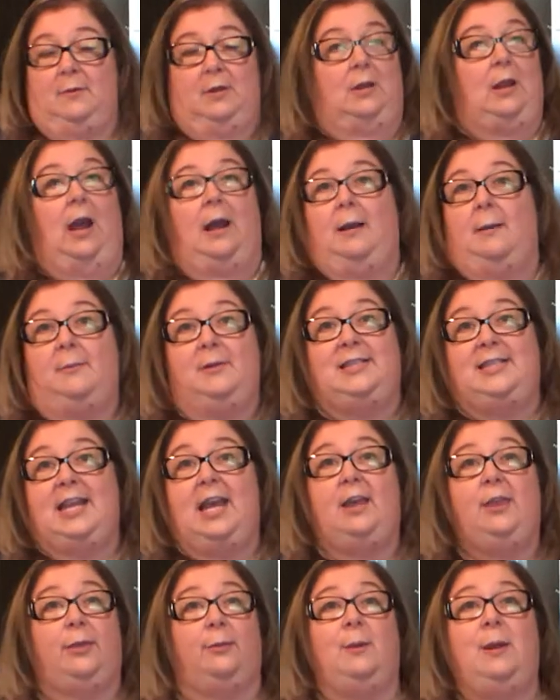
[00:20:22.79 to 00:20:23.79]
I would
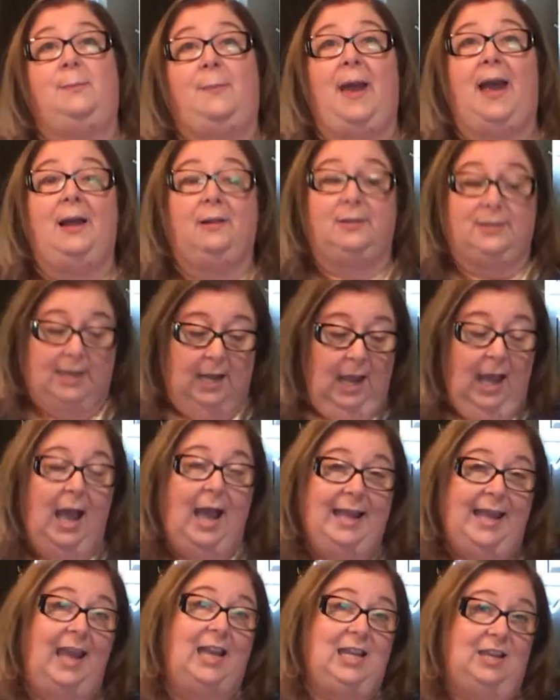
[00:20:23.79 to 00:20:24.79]
say, 3 pounds.
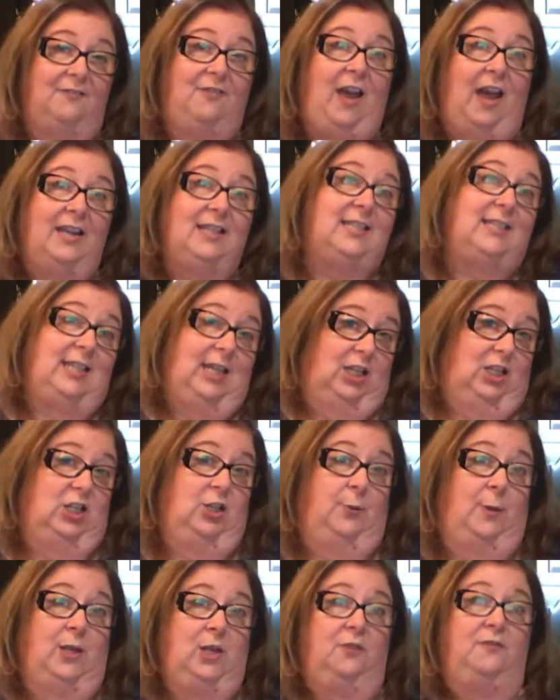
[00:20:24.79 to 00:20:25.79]
Again, you've got to stick
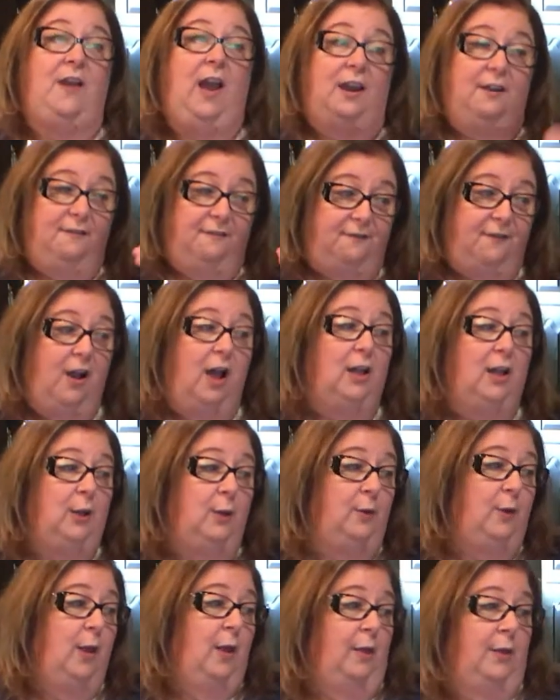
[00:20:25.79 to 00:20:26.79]
to it. You've got to
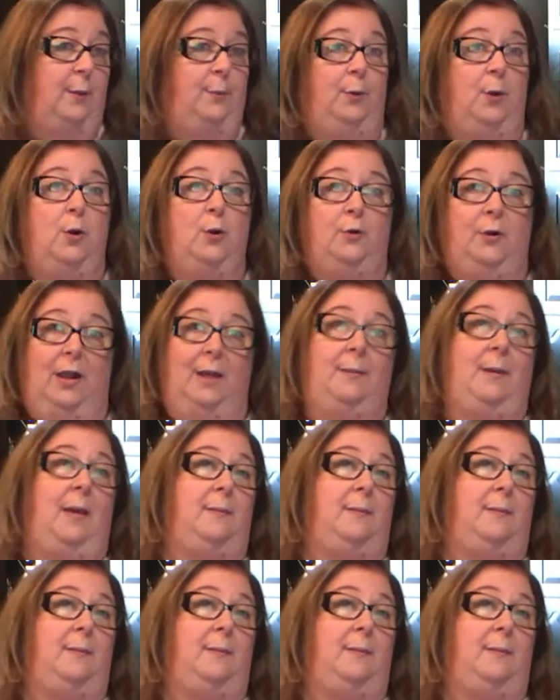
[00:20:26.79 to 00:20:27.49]
follow the program.